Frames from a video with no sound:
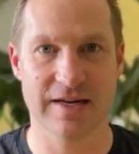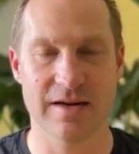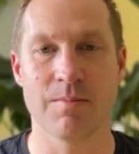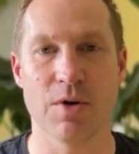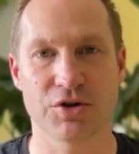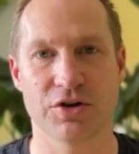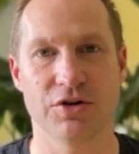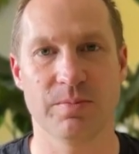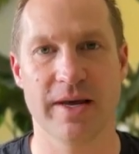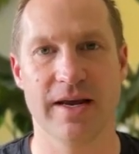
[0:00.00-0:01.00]

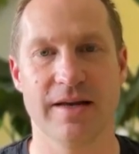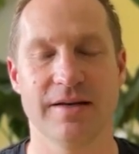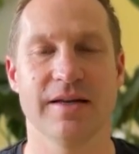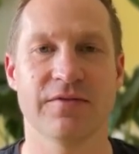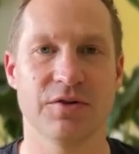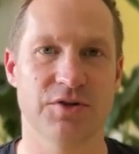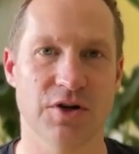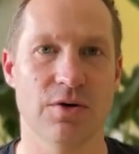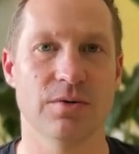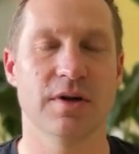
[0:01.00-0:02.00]
emotional pain if you
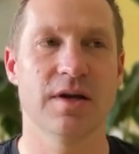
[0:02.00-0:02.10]
don't